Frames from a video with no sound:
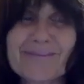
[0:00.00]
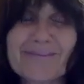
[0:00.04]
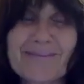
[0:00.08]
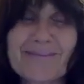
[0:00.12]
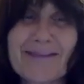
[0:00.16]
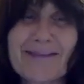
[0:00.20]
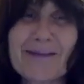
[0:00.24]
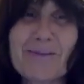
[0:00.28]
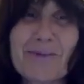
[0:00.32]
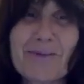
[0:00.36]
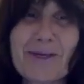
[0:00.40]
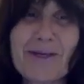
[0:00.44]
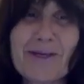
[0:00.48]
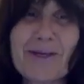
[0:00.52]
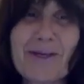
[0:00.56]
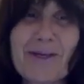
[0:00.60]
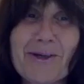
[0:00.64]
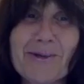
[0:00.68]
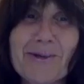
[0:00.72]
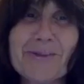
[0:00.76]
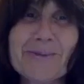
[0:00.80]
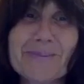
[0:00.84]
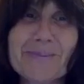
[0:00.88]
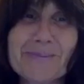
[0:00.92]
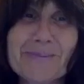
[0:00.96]
Anybody
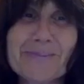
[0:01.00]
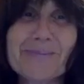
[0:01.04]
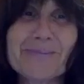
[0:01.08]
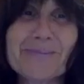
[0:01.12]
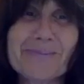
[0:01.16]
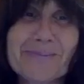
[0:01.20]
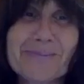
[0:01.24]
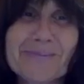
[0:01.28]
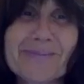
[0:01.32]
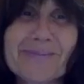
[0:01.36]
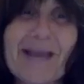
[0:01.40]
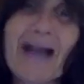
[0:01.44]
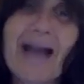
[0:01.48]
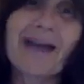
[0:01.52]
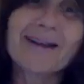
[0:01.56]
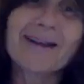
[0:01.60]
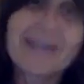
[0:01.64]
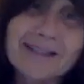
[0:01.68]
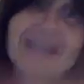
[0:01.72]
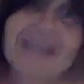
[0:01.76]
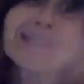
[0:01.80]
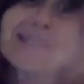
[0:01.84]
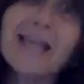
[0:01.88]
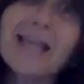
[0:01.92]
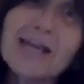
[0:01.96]
know?
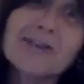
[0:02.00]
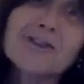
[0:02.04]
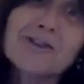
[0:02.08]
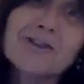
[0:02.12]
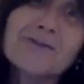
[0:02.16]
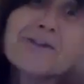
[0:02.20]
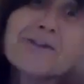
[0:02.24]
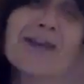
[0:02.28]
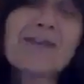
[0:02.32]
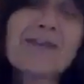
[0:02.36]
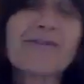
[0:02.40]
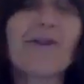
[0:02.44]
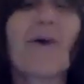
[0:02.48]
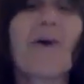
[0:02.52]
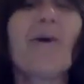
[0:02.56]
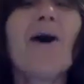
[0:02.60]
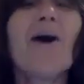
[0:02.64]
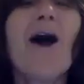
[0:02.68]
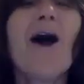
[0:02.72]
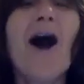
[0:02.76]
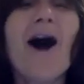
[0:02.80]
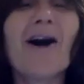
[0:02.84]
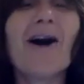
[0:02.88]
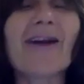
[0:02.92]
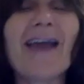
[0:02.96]
He's the angel of death now.